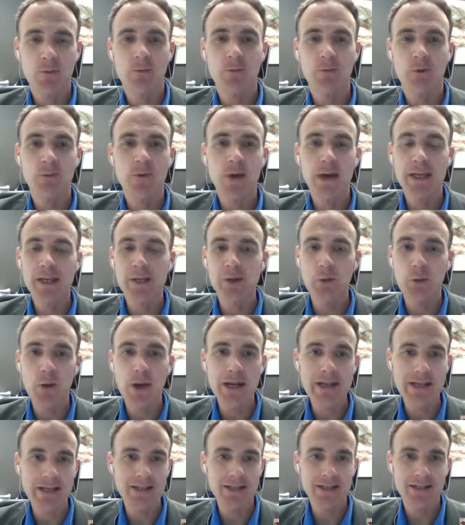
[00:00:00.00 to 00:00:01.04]
provided
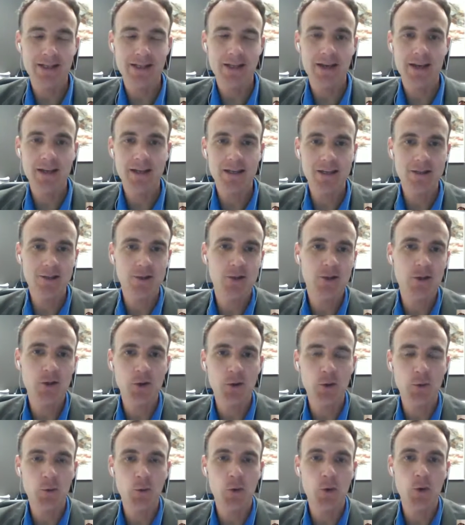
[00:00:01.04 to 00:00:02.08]
great insight into
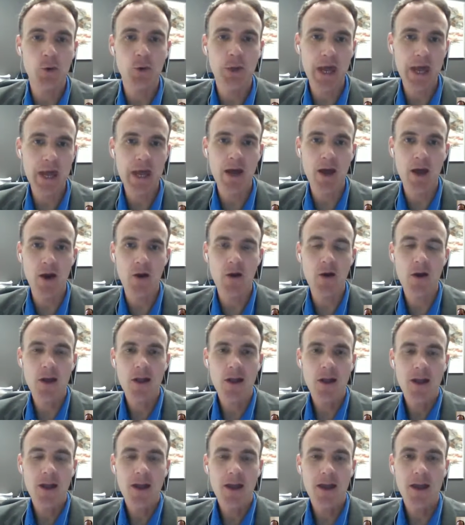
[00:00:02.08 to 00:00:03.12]
your role now
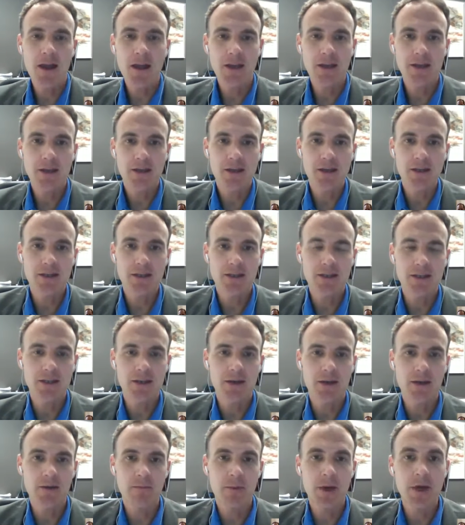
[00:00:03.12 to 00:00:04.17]
and has uh,